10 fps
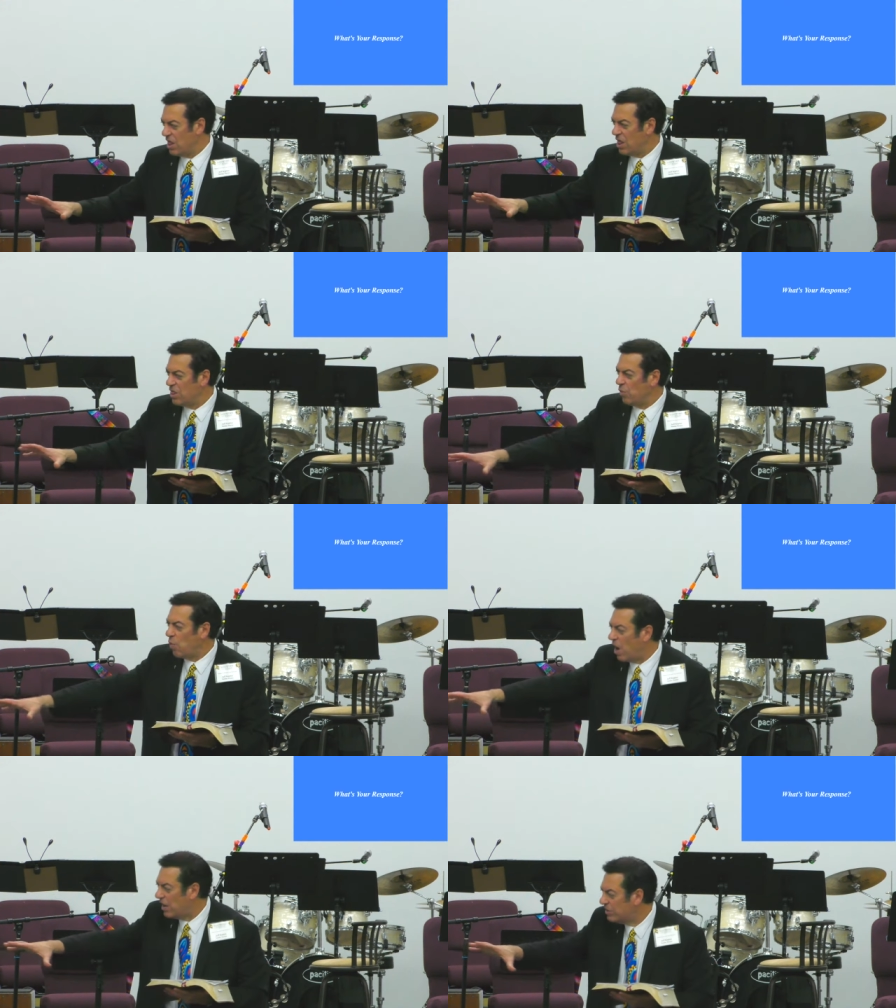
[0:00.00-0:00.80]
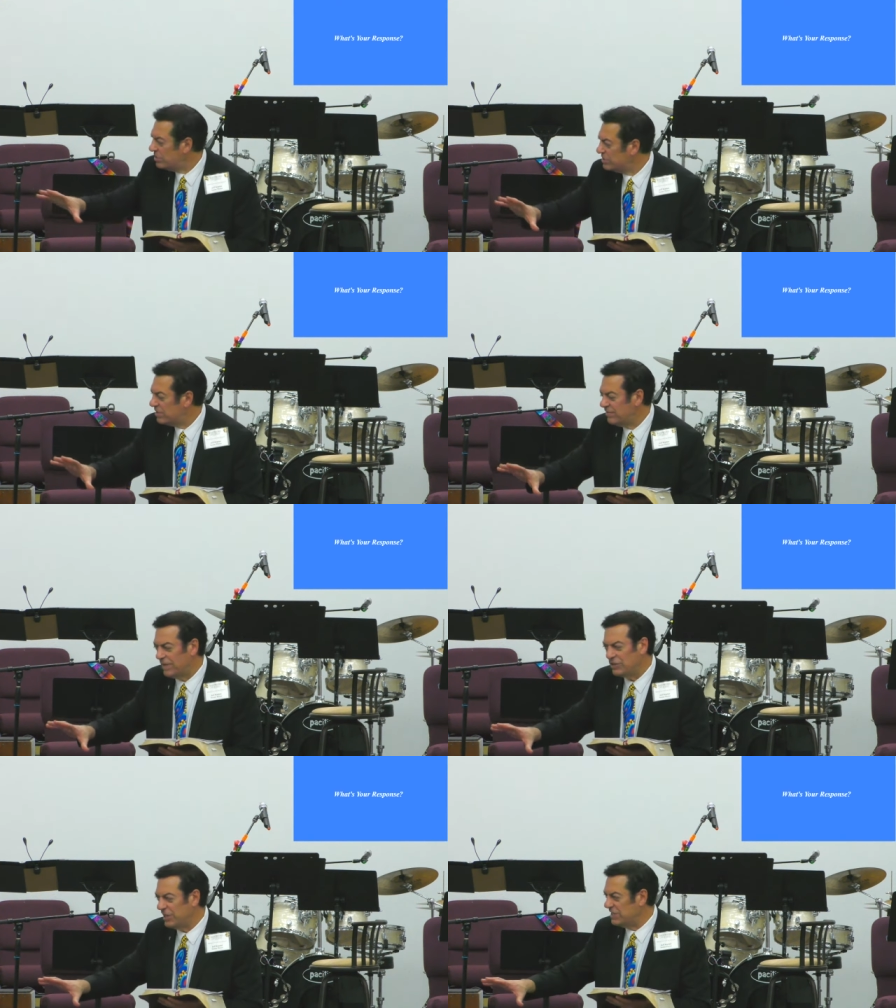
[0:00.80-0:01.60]
The waters
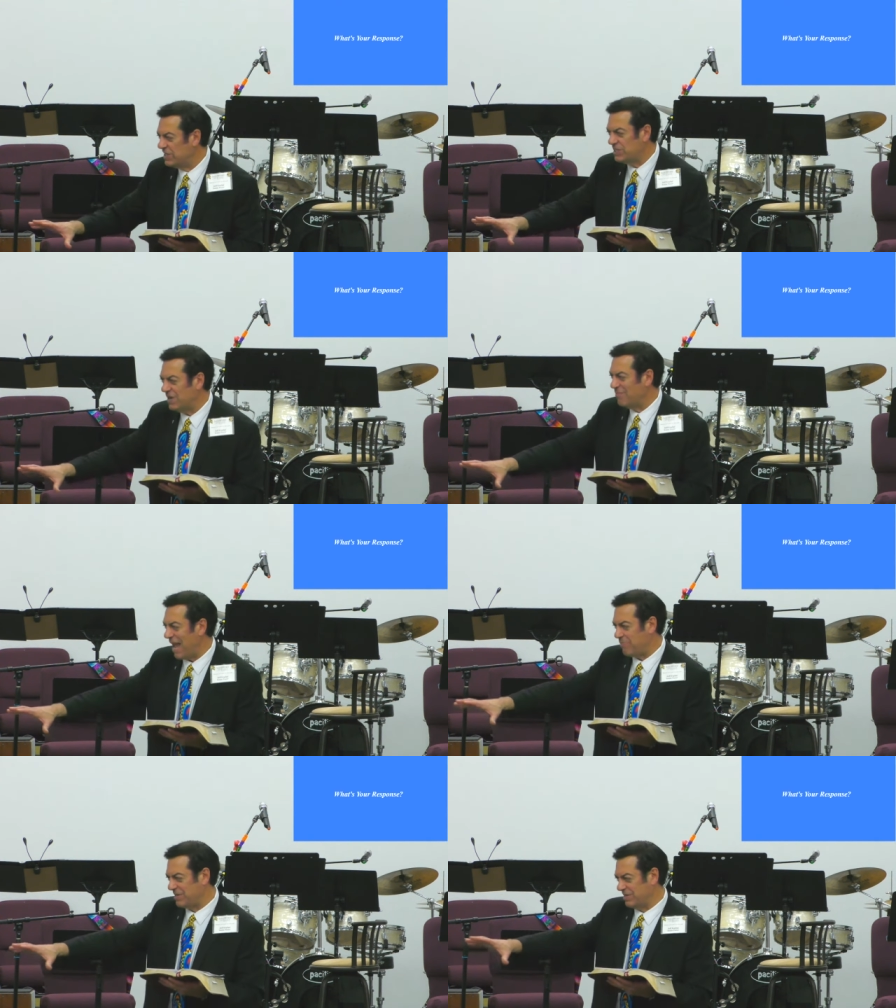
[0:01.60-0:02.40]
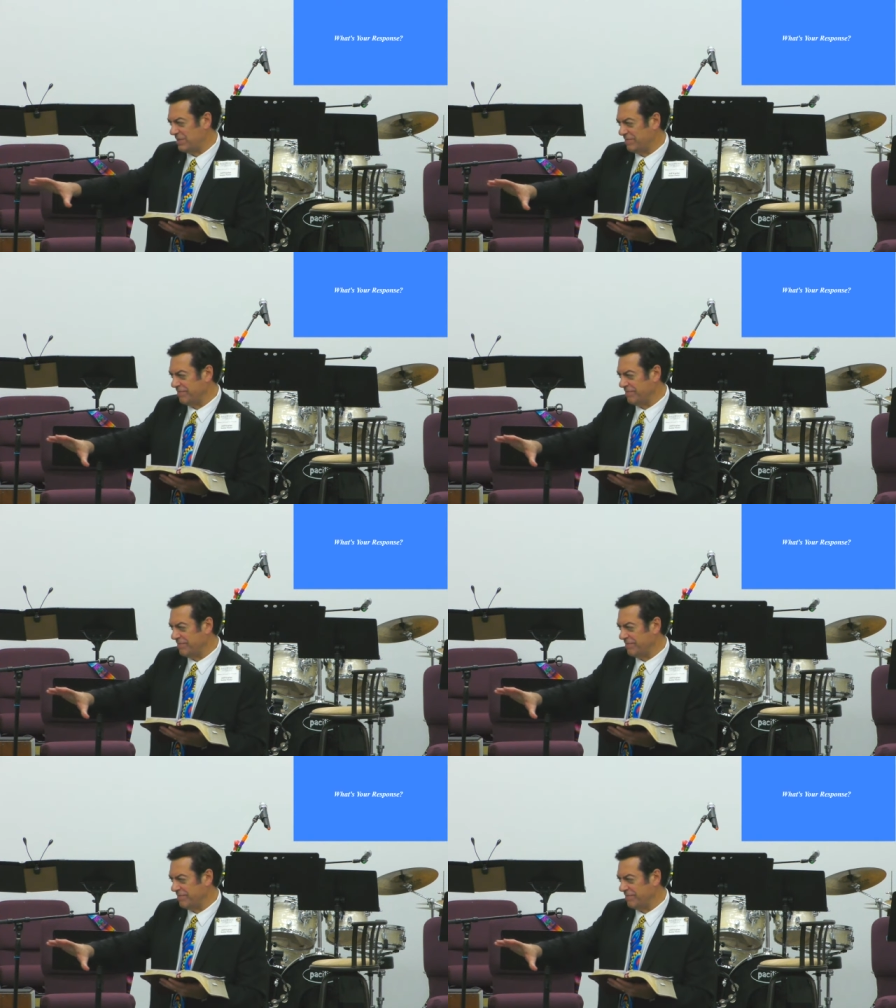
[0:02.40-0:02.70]
of Jesus' baptism.